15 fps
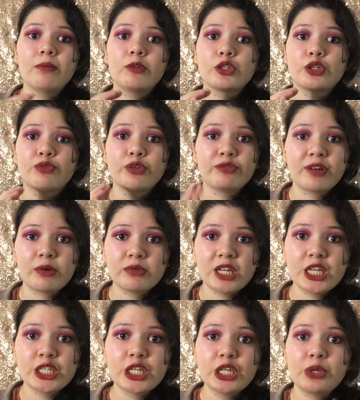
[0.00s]
So for
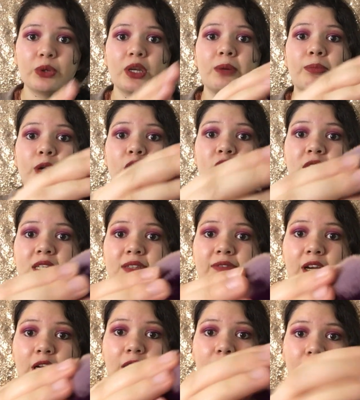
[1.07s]
foundation, you need a brush that is
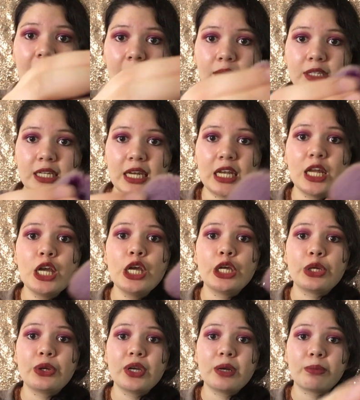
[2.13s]
very rounded.
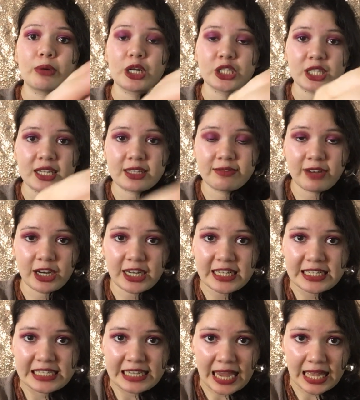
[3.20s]
You need a brush that is very
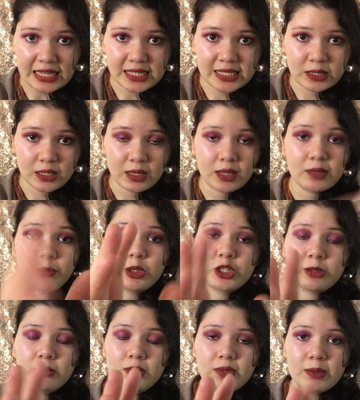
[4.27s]
dense.
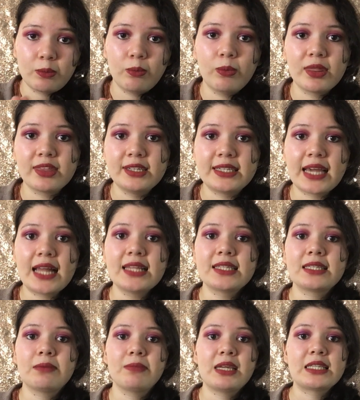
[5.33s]
With
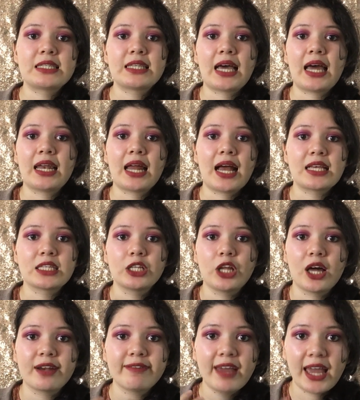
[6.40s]
dense, it means that it has a
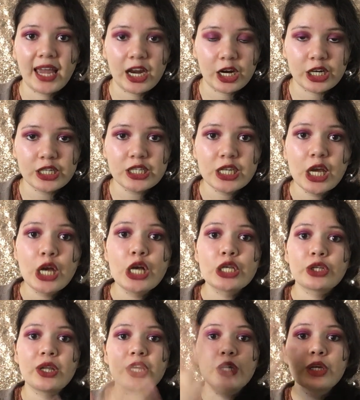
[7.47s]
lot of hairs
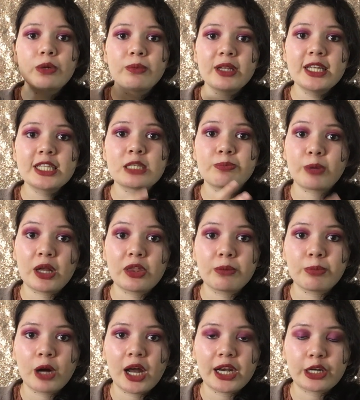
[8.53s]
so that you can really spread the
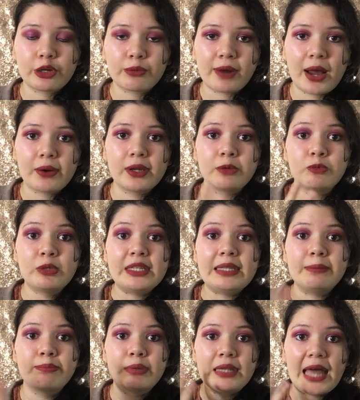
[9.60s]
product around and really
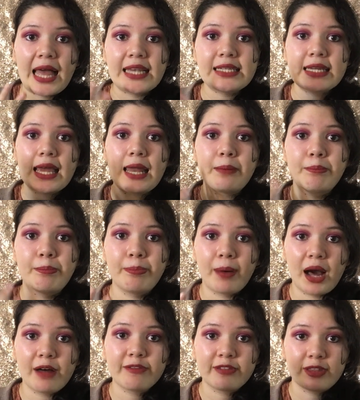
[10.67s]
blend and
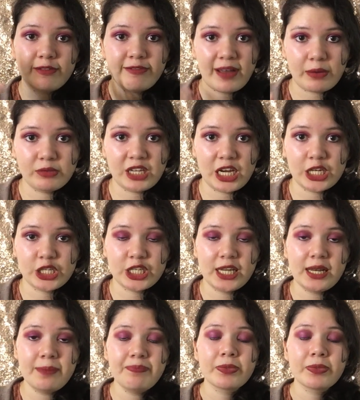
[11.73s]
buff the foundation.